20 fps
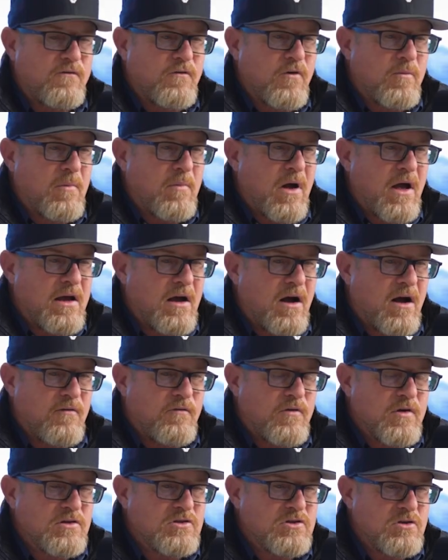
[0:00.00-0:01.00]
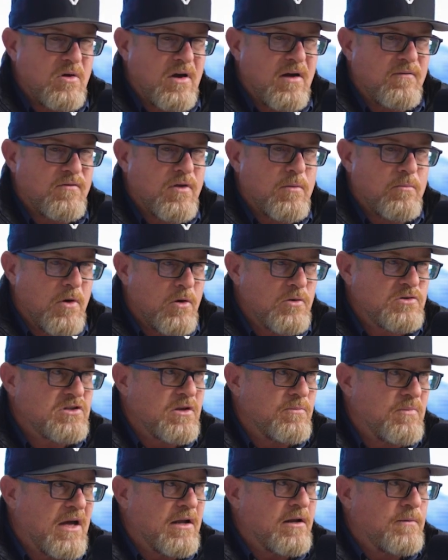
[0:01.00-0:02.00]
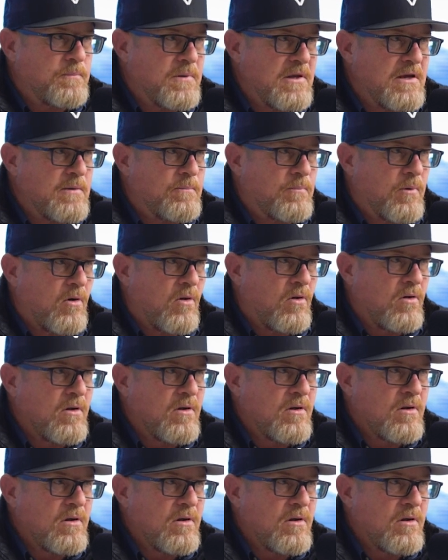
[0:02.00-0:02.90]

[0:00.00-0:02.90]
from my office you have the most amount of people